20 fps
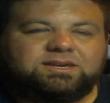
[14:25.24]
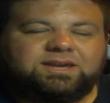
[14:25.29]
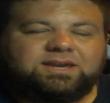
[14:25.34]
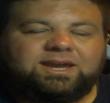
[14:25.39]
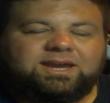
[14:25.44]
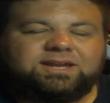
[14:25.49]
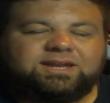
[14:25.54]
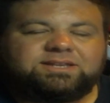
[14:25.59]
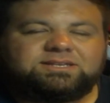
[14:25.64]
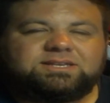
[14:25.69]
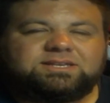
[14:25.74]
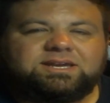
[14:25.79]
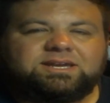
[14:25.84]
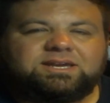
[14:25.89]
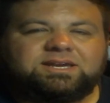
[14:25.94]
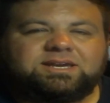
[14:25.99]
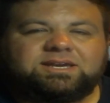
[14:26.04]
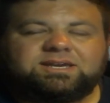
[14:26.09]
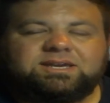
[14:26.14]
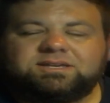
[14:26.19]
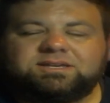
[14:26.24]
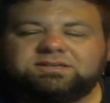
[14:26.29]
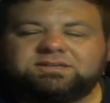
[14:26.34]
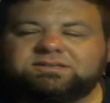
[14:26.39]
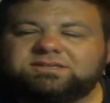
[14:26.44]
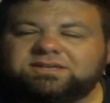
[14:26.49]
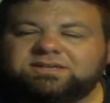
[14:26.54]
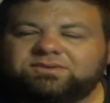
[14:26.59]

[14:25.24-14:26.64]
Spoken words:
And I